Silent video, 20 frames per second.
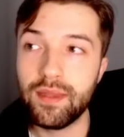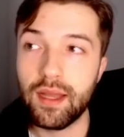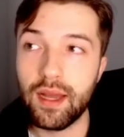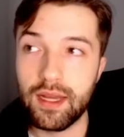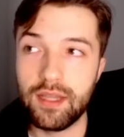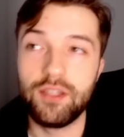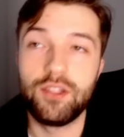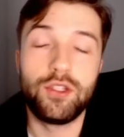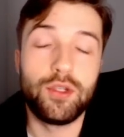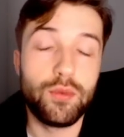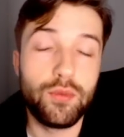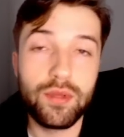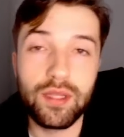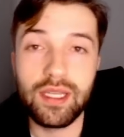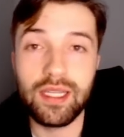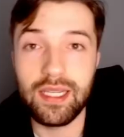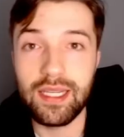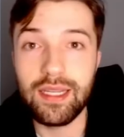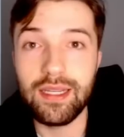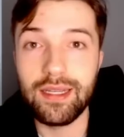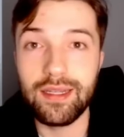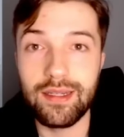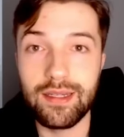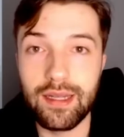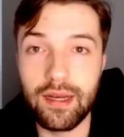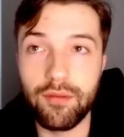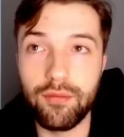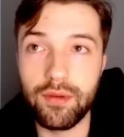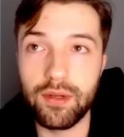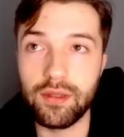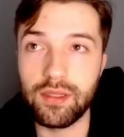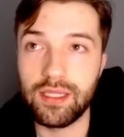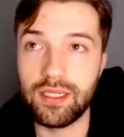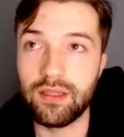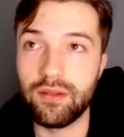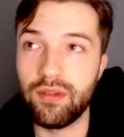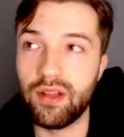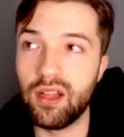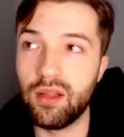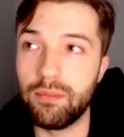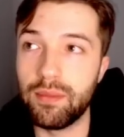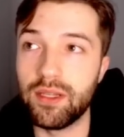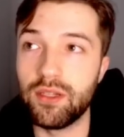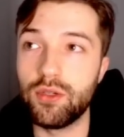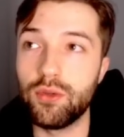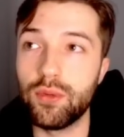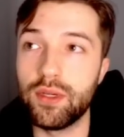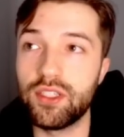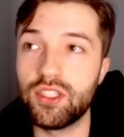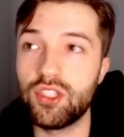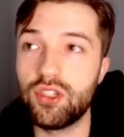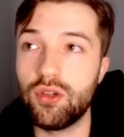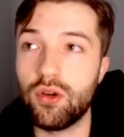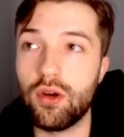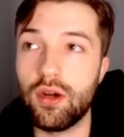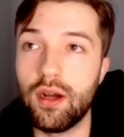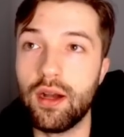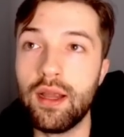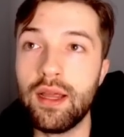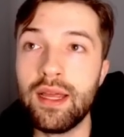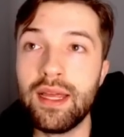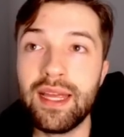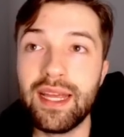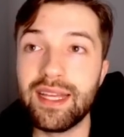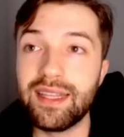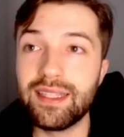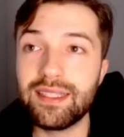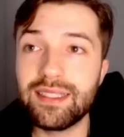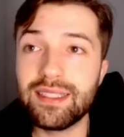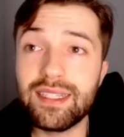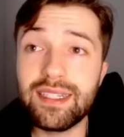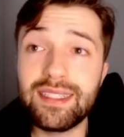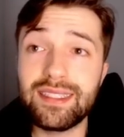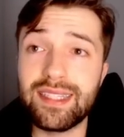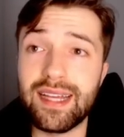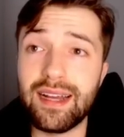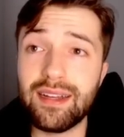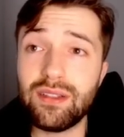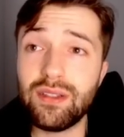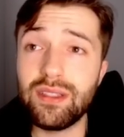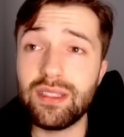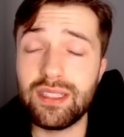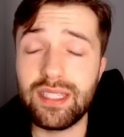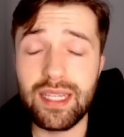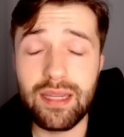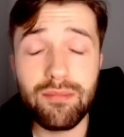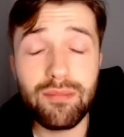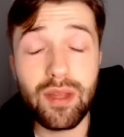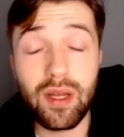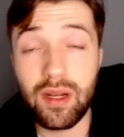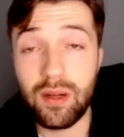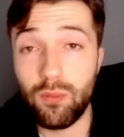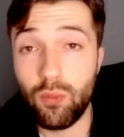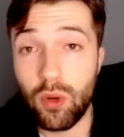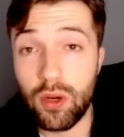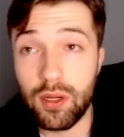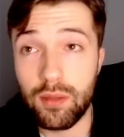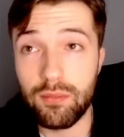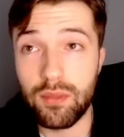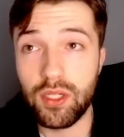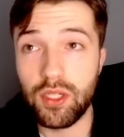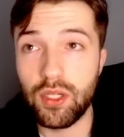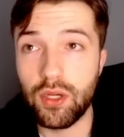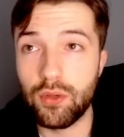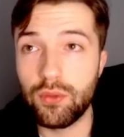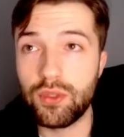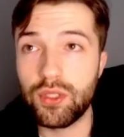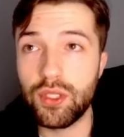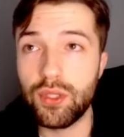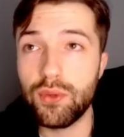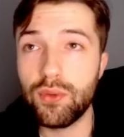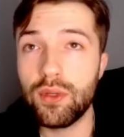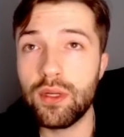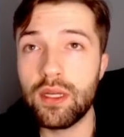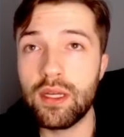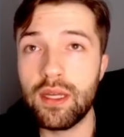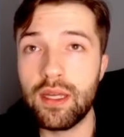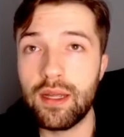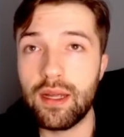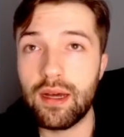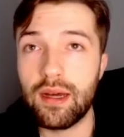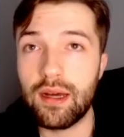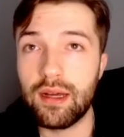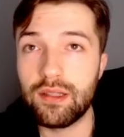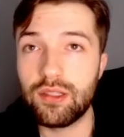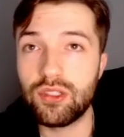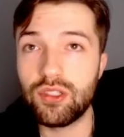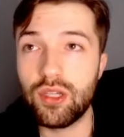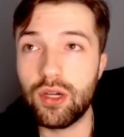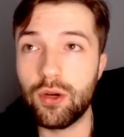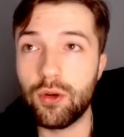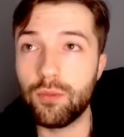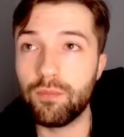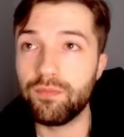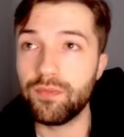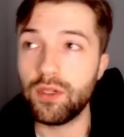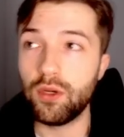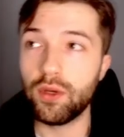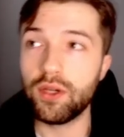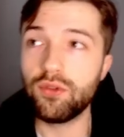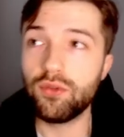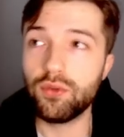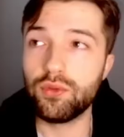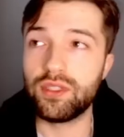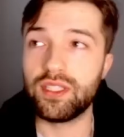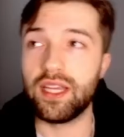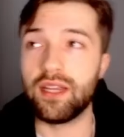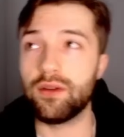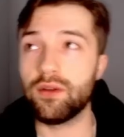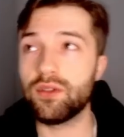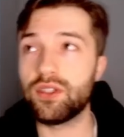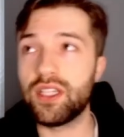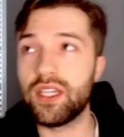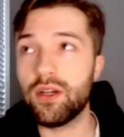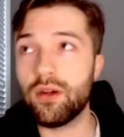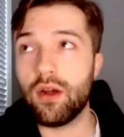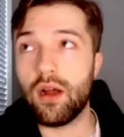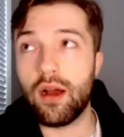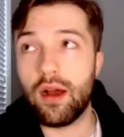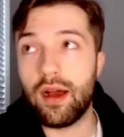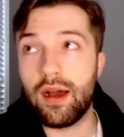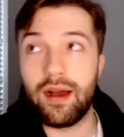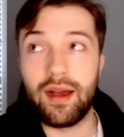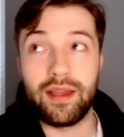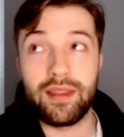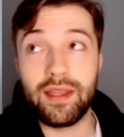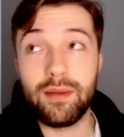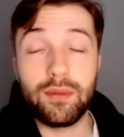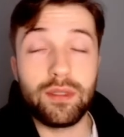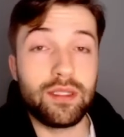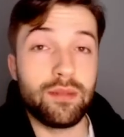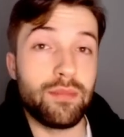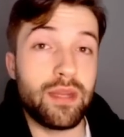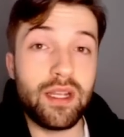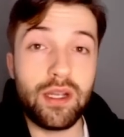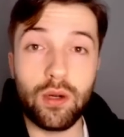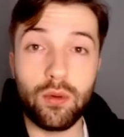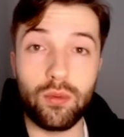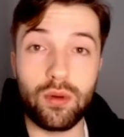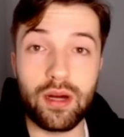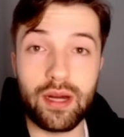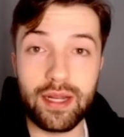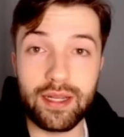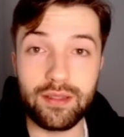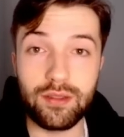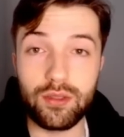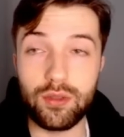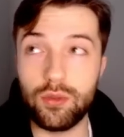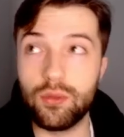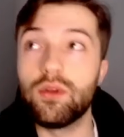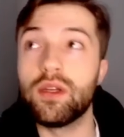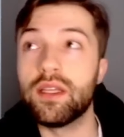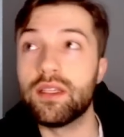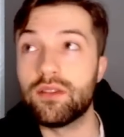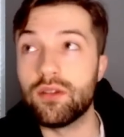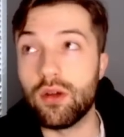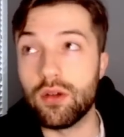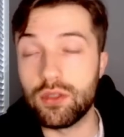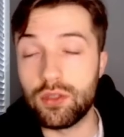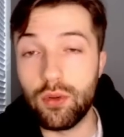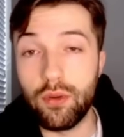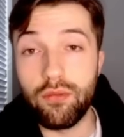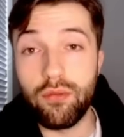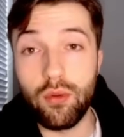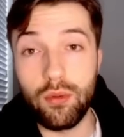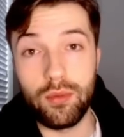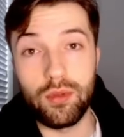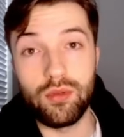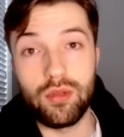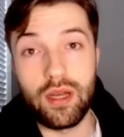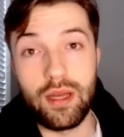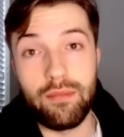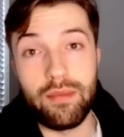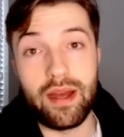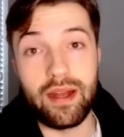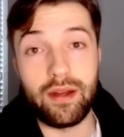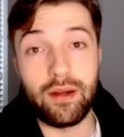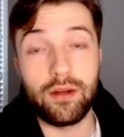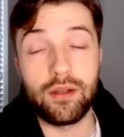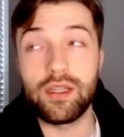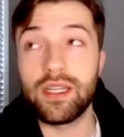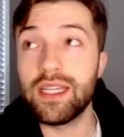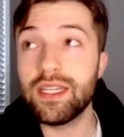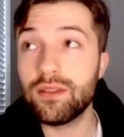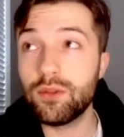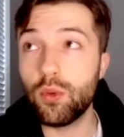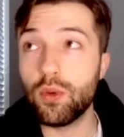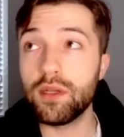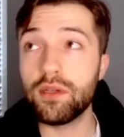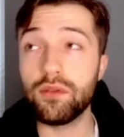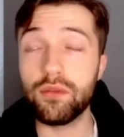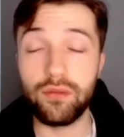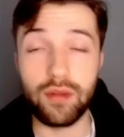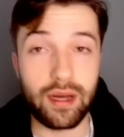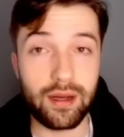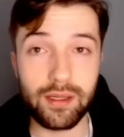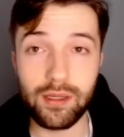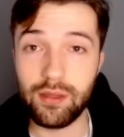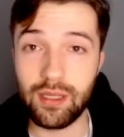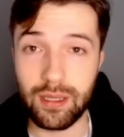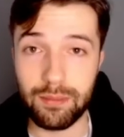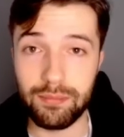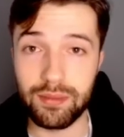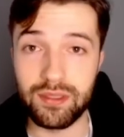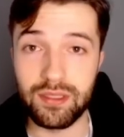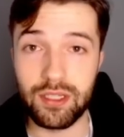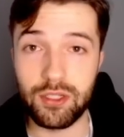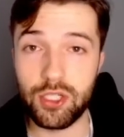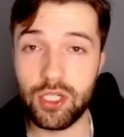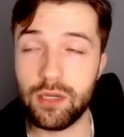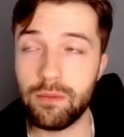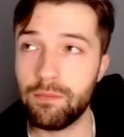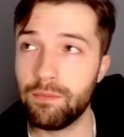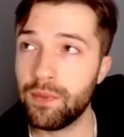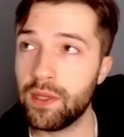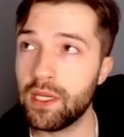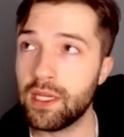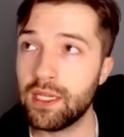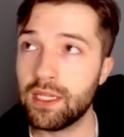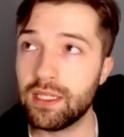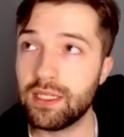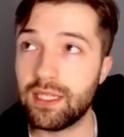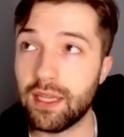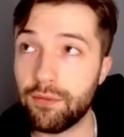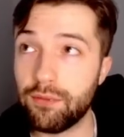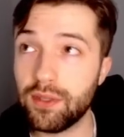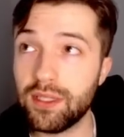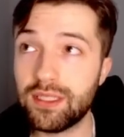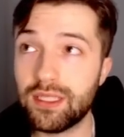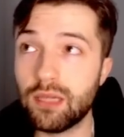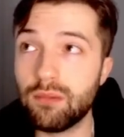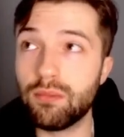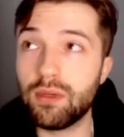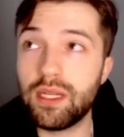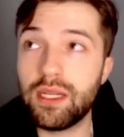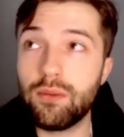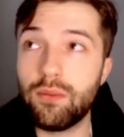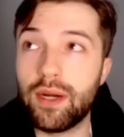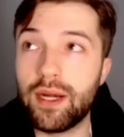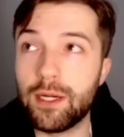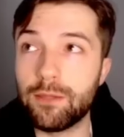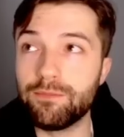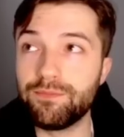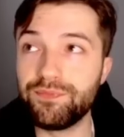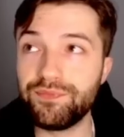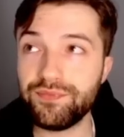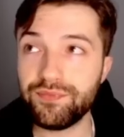I do think he can definitely develop into a star. And this is exactly the team that I'd want him to go to. So going Drew Sanders here, I think with D'Amico Ryans, who is also a former linebacker, he's going to value that position. Definitely somebody where,